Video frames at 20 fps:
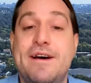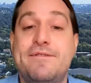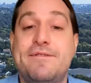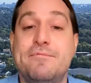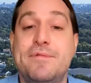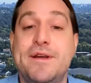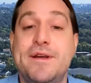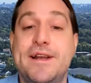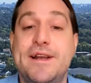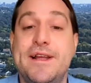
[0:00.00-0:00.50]

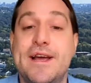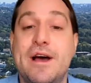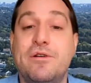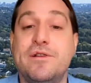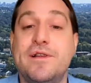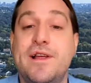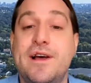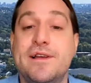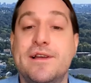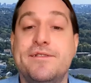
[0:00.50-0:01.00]
after beating
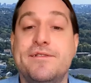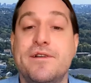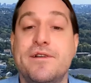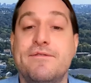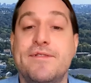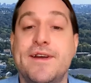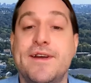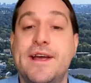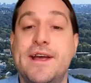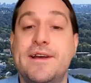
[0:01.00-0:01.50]
out
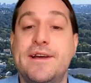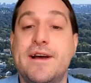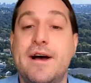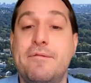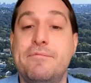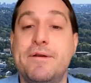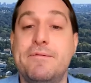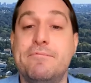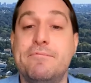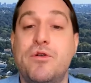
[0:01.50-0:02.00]
long-serving
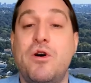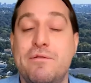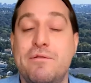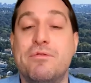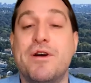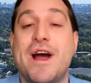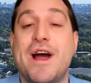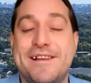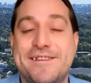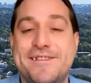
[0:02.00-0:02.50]
incumbent
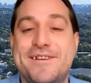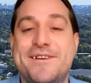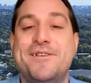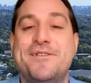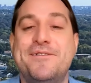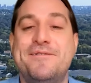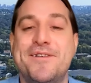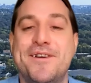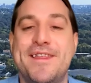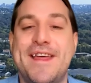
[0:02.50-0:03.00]
Paul
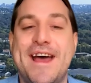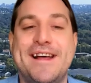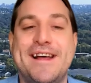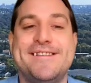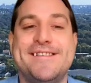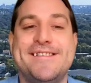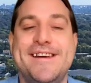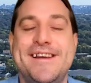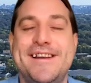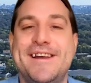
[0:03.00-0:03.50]
Brasco for
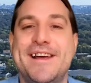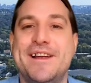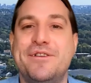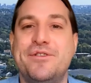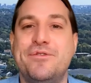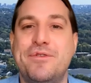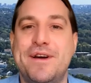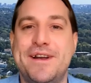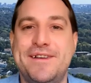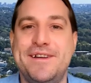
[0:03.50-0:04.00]
that seat
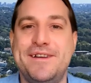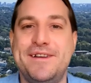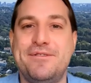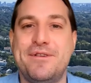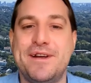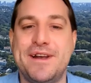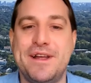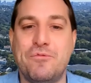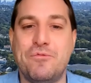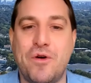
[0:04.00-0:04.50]
in
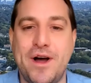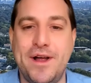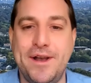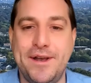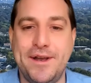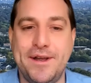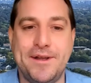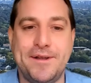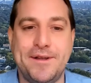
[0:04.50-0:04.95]
2021.